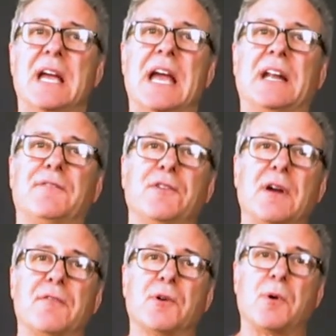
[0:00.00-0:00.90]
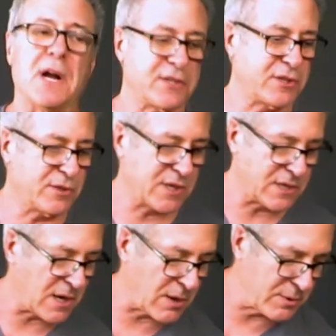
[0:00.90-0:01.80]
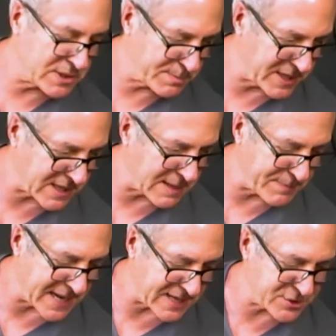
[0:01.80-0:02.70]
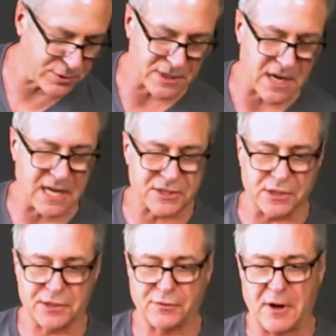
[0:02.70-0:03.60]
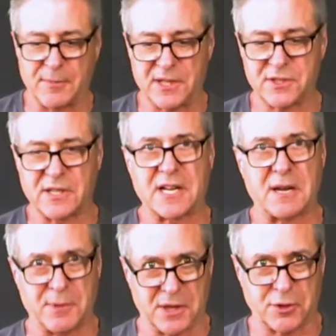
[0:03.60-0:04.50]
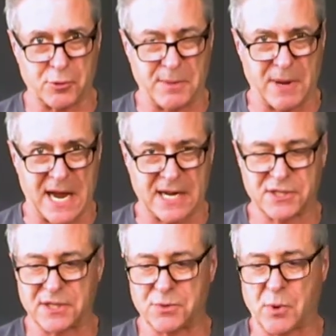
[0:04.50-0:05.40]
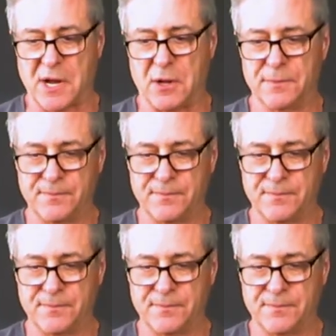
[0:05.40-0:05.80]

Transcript: And if you ever want to, you can always pick up extra nozzles from us. They come in 3-packs as well.